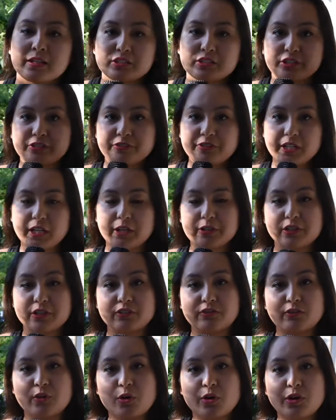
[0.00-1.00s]
So you fill out your
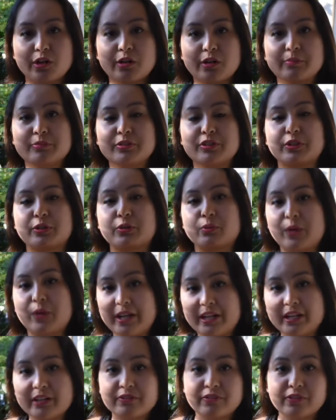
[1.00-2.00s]
forms, you're
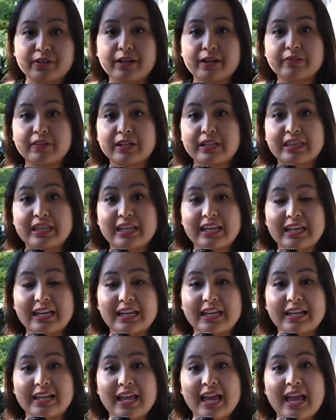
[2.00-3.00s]
waiting for
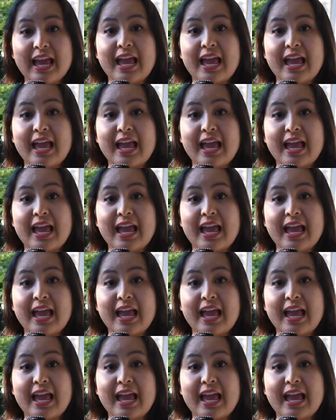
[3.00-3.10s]
everything,